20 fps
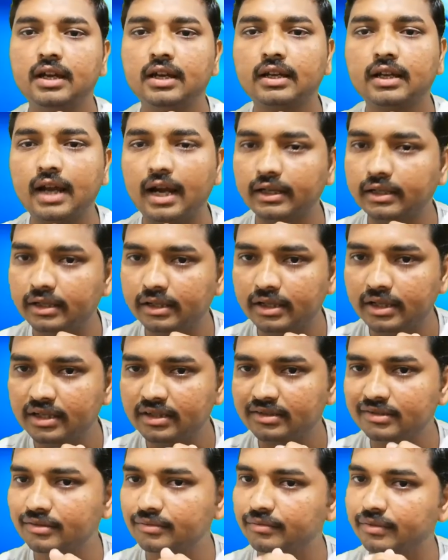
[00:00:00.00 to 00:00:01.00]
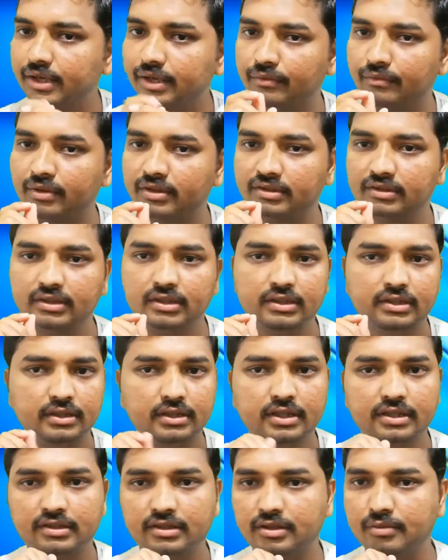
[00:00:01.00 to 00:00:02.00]
continuous frequency
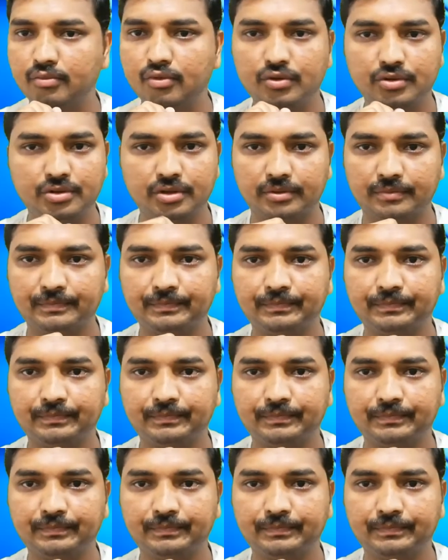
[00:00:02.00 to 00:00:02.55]
distribution.